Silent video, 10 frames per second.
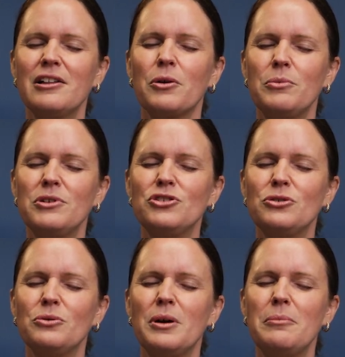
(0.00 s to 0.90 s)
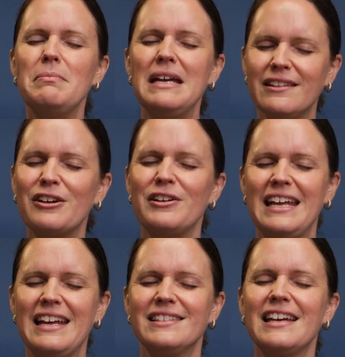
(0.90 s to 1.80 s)
Lord, would you meet their
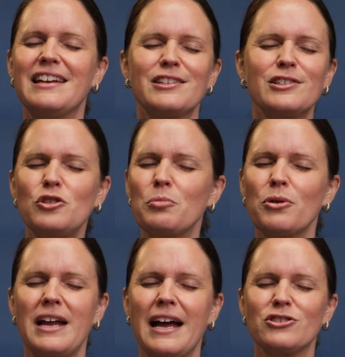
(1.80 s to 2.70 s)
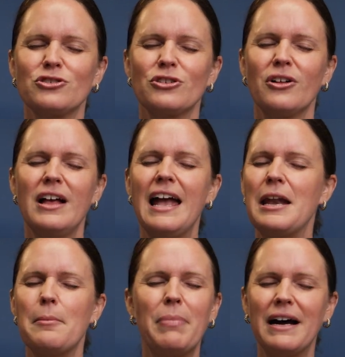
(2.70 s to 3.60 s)
needs in a supernatural
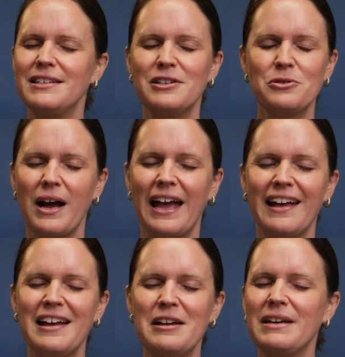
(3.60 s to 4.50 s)
and abundant way